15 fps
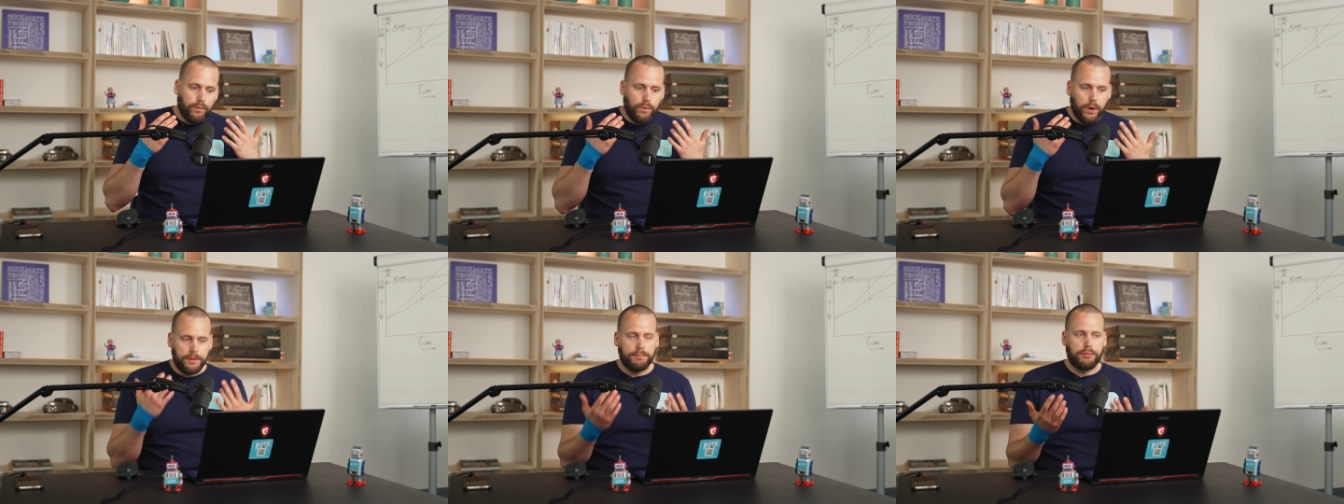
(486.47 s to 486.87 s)

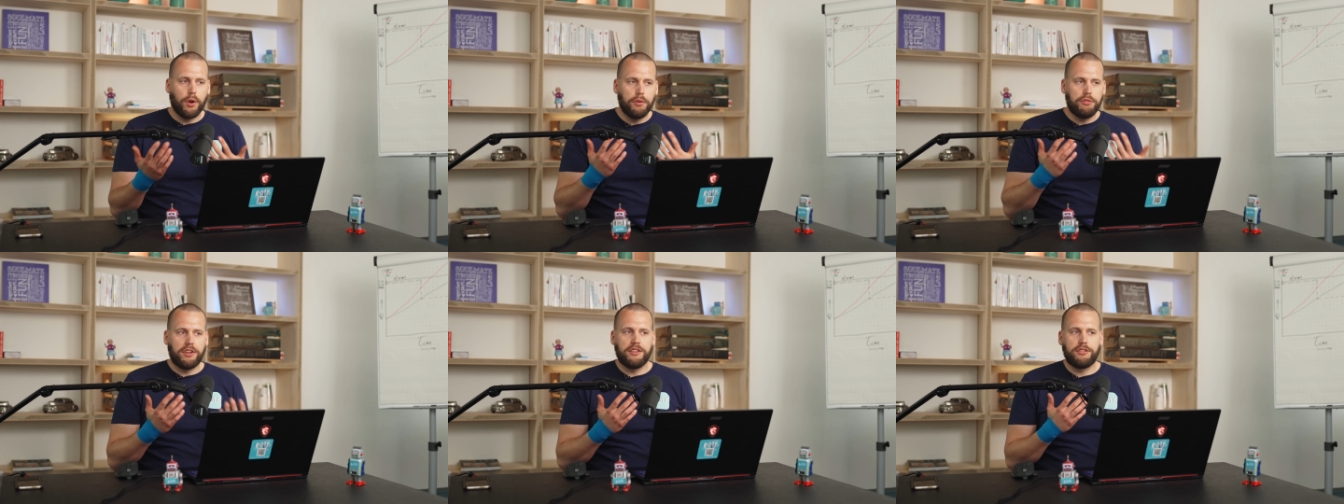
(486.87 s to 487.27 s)
what
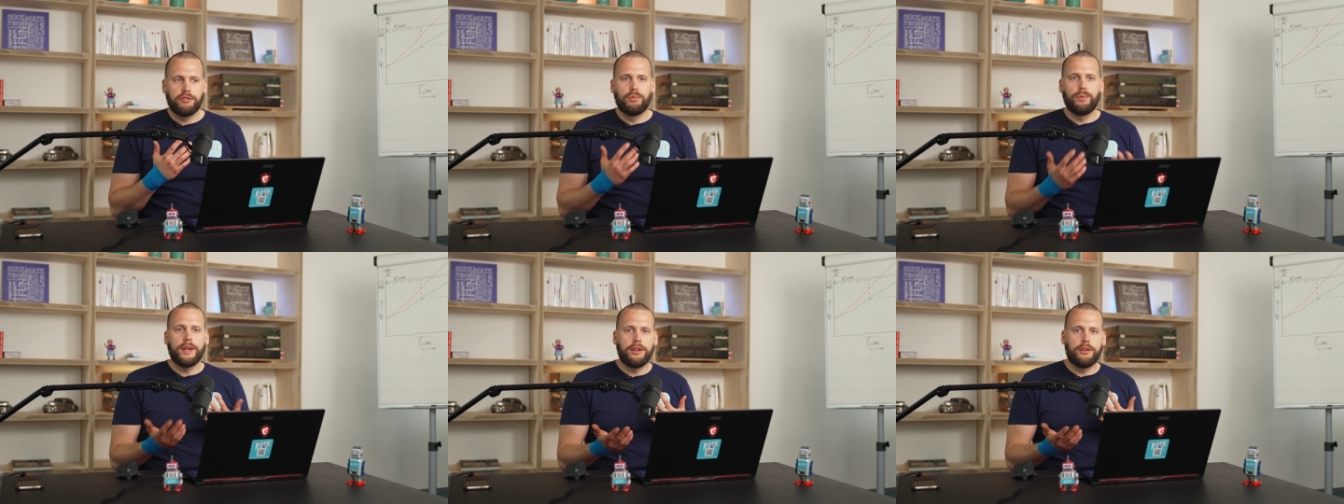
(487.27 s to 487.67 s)

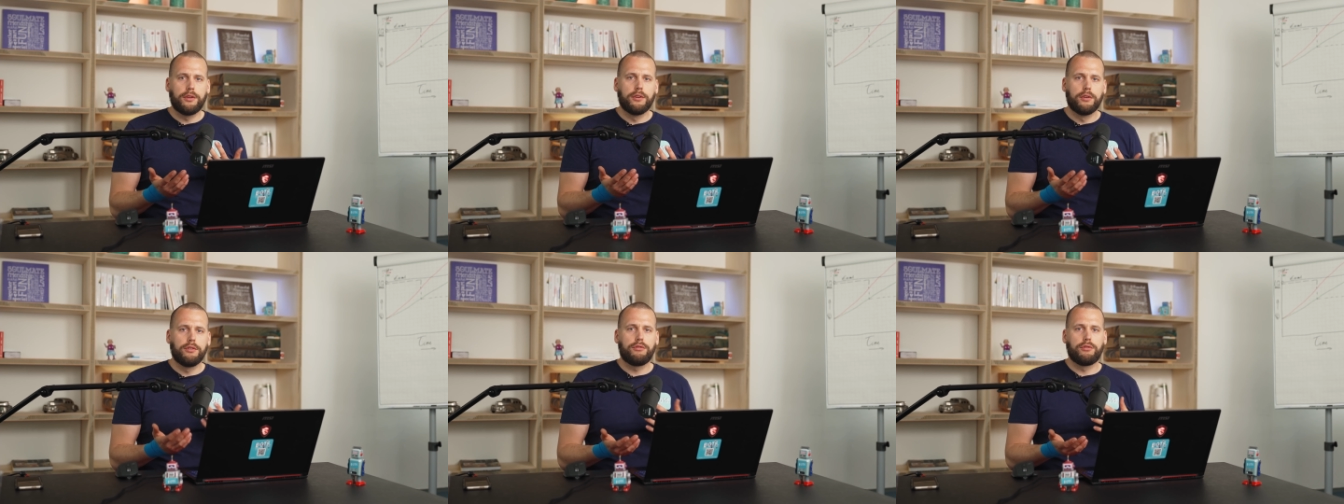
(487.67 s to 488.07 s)
processes we
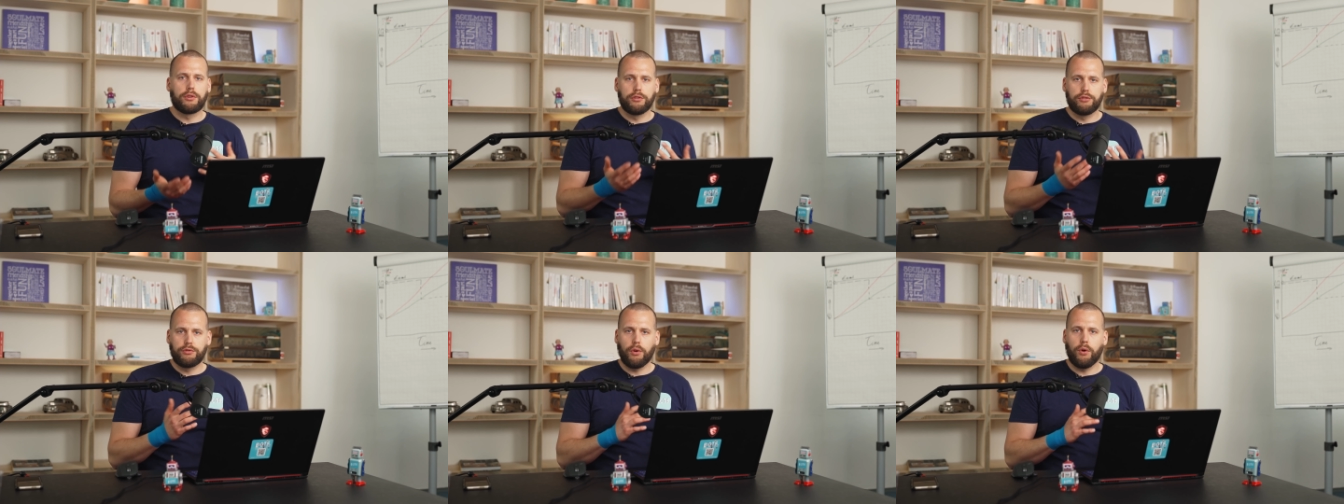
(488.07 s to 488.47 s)
use to
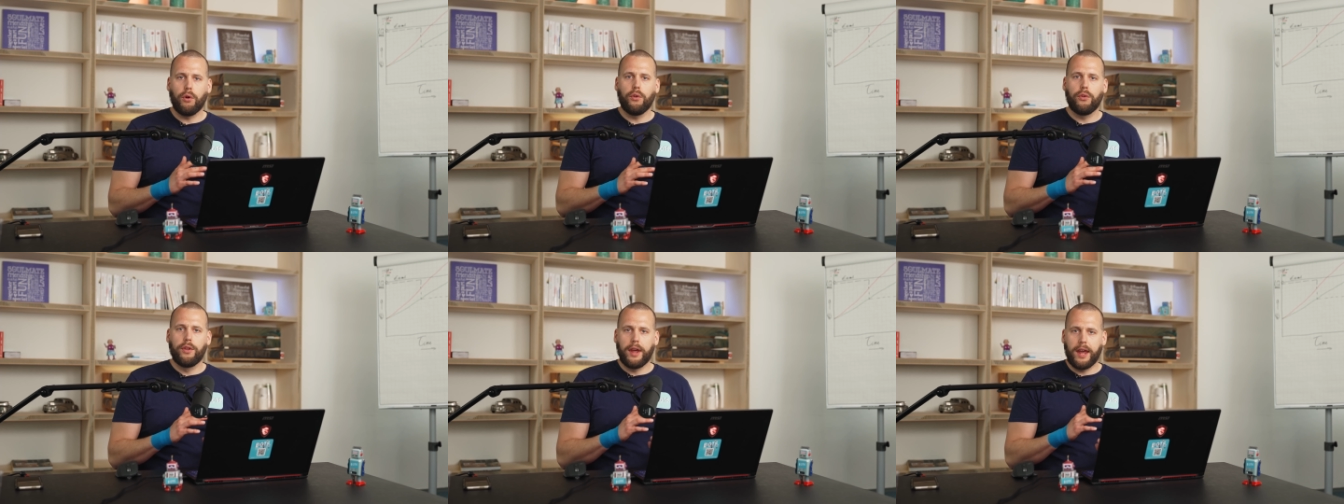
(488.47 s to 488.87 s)

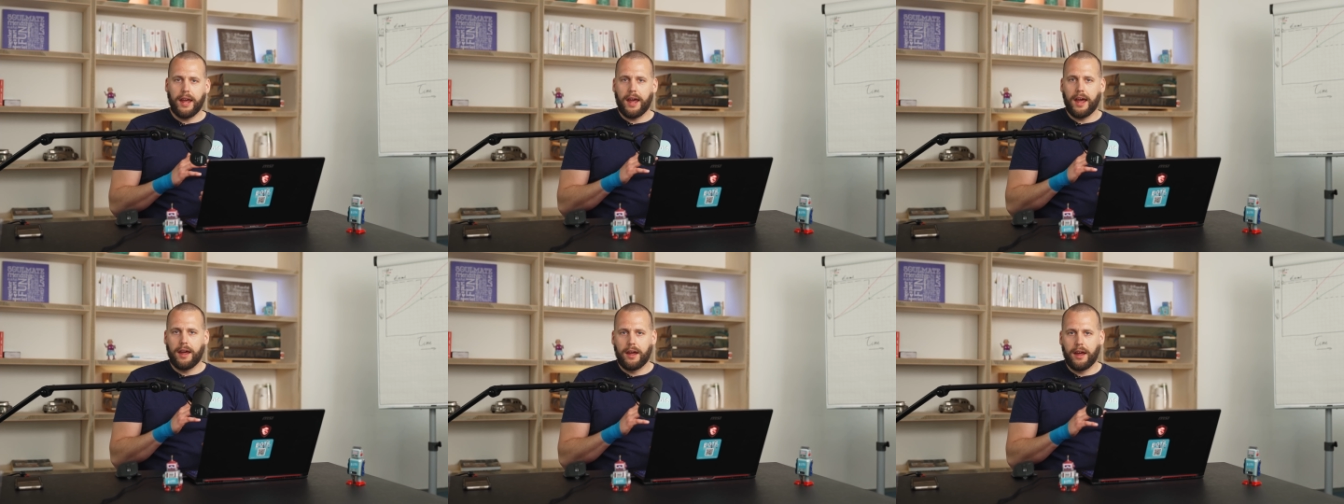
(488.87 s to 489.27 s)
control the
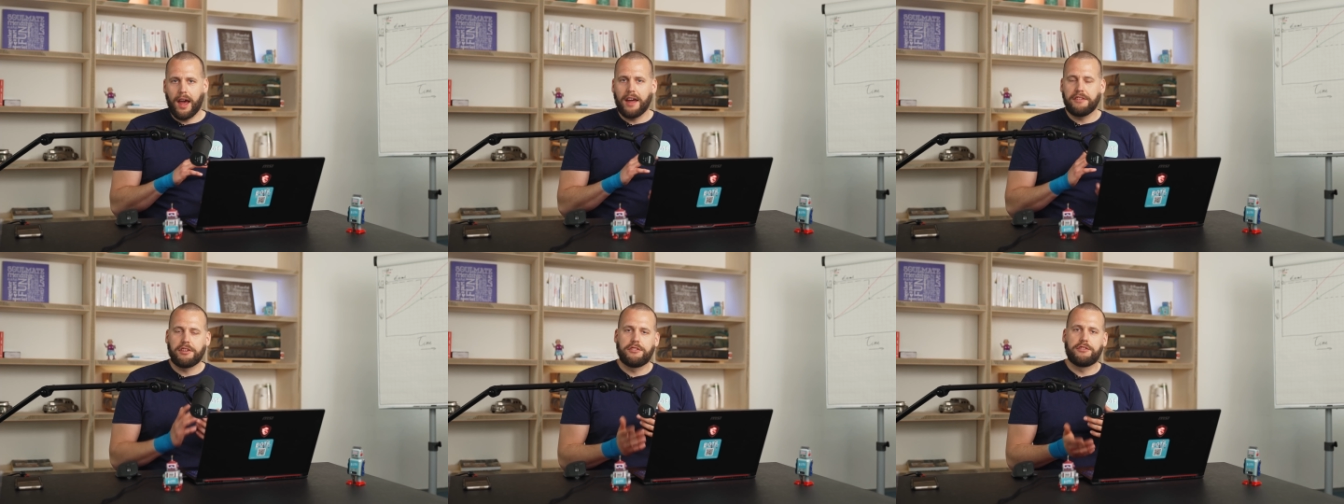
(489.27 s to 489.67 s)

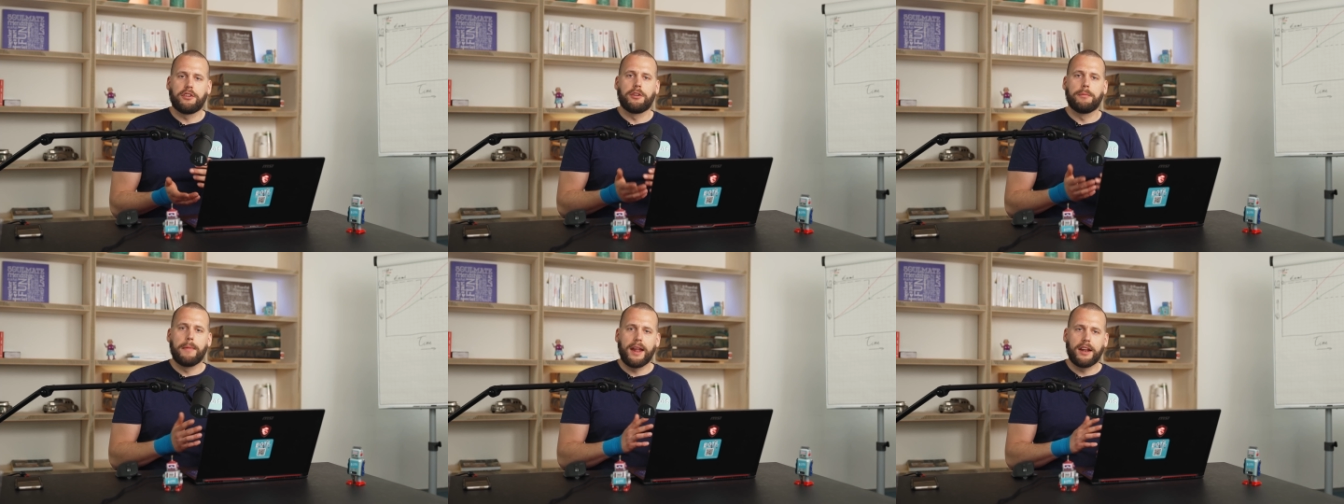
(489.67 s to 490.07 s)
assets
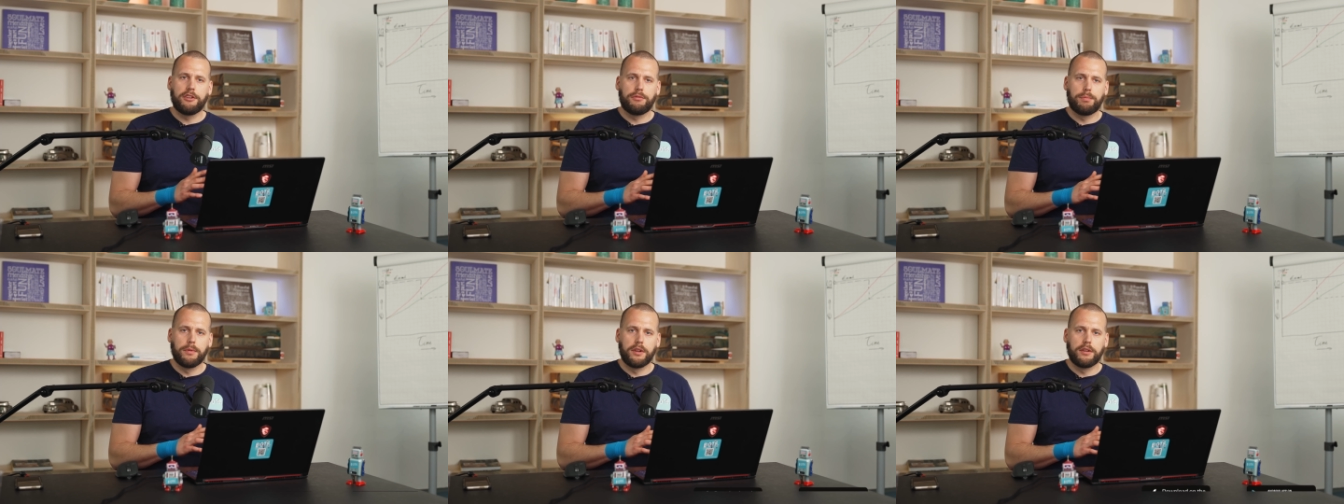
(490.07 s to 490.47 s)
under
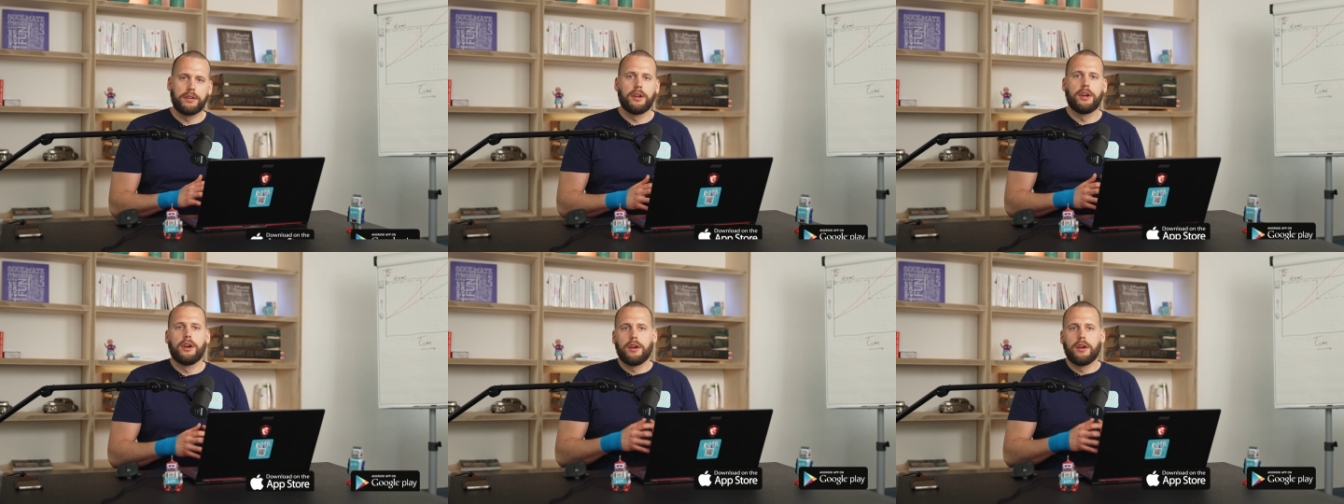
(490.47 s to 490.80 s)
management